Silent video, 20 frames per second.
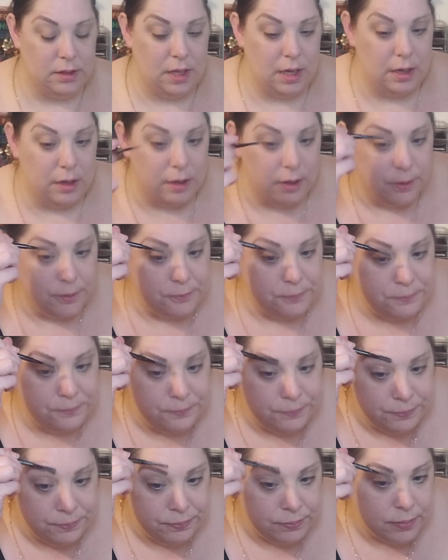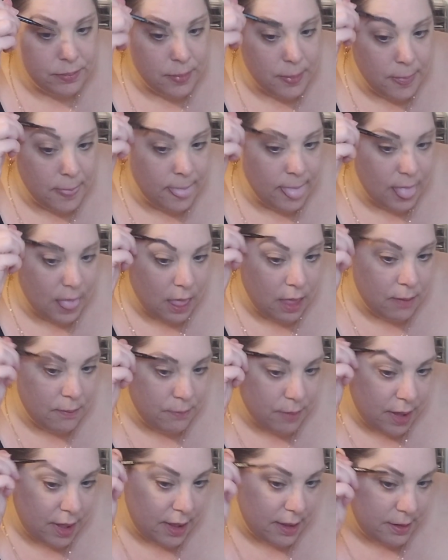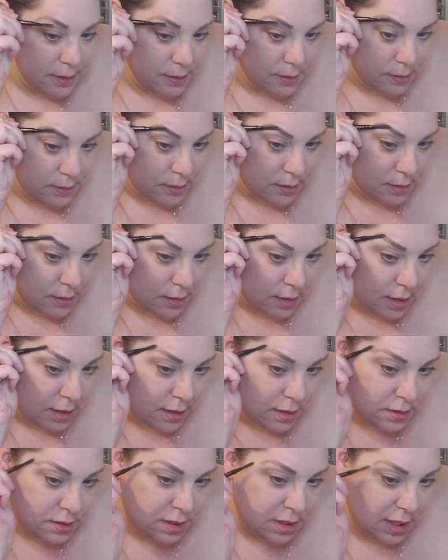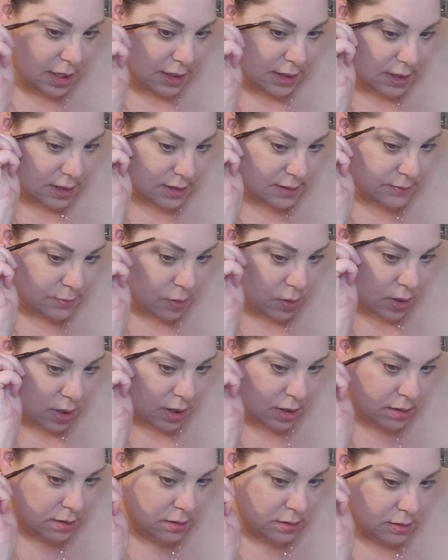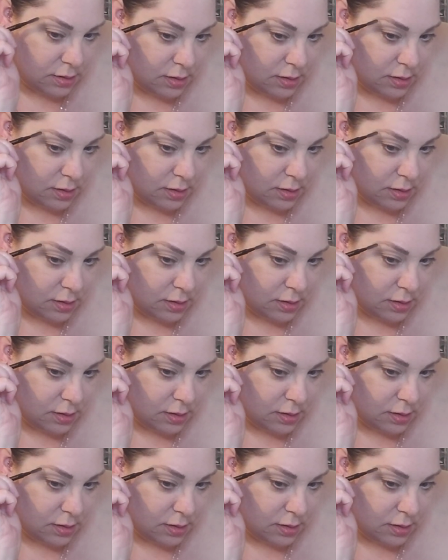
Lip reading: I don't know. But I usually like this more.